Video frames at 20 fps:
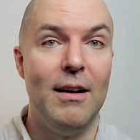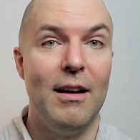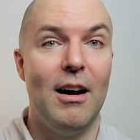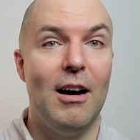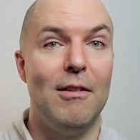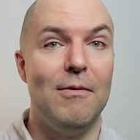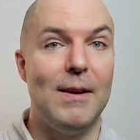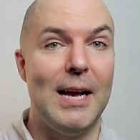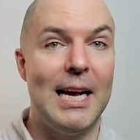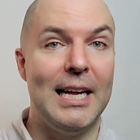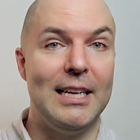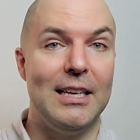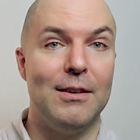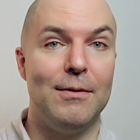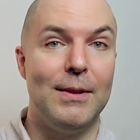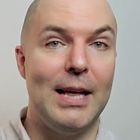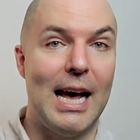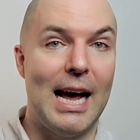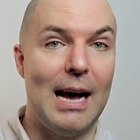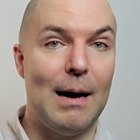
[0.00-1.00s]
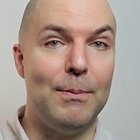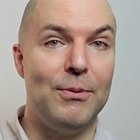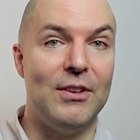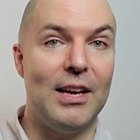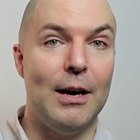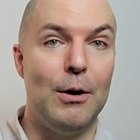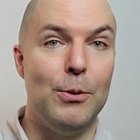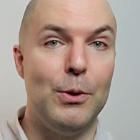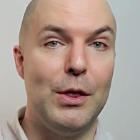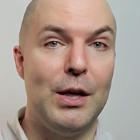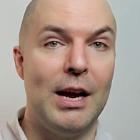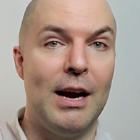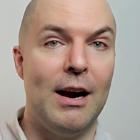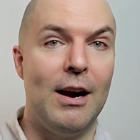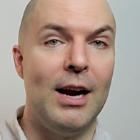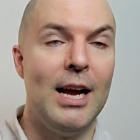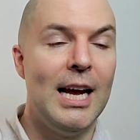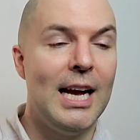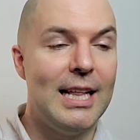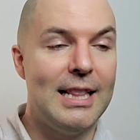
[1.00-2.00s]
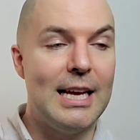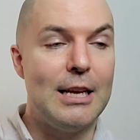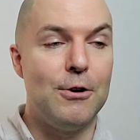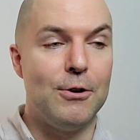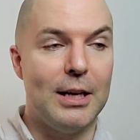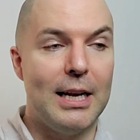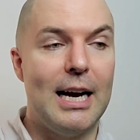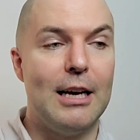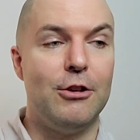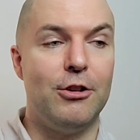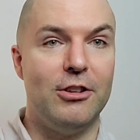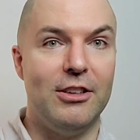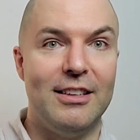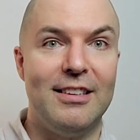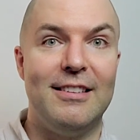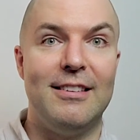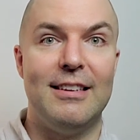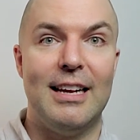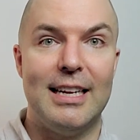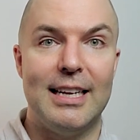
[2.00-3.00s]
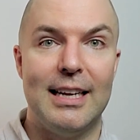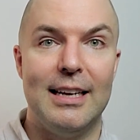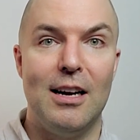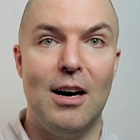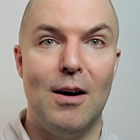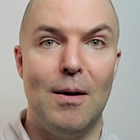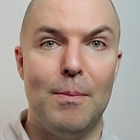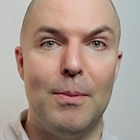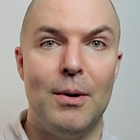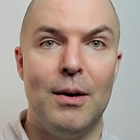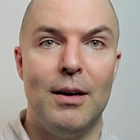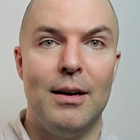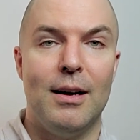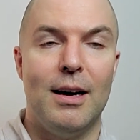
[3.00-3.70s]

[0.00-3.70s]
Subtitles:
of any of the apps out there, and that you can actually set it up.